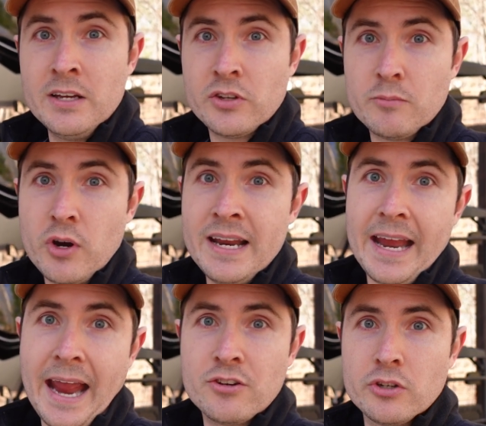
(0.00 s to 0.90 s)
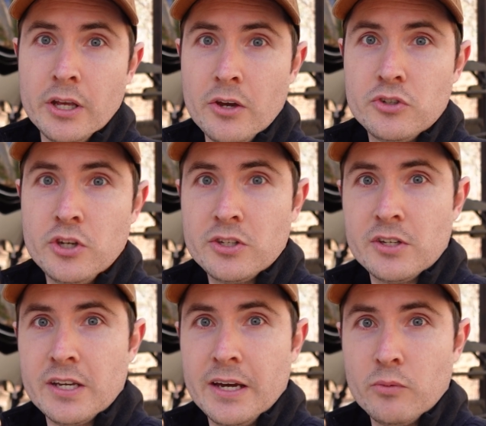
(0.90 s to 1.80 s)
So I'm trying to answer those just
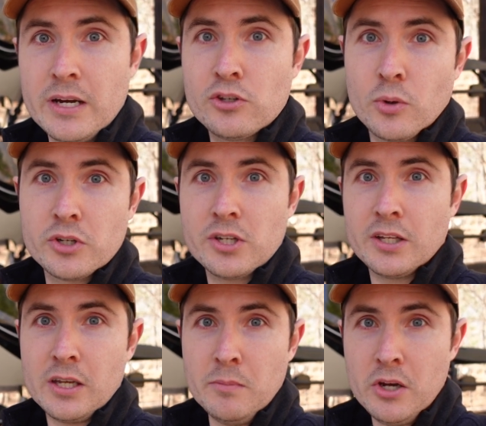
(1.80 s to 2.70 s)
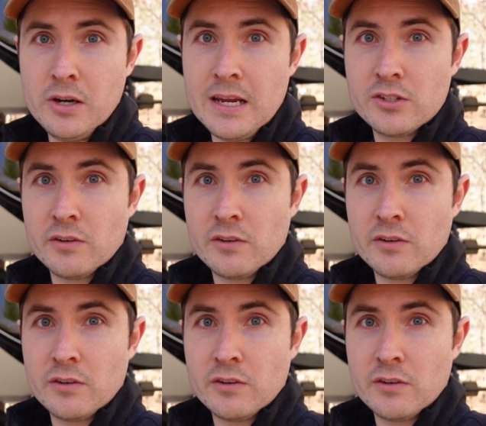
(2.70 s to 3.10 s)
as a resource to the community.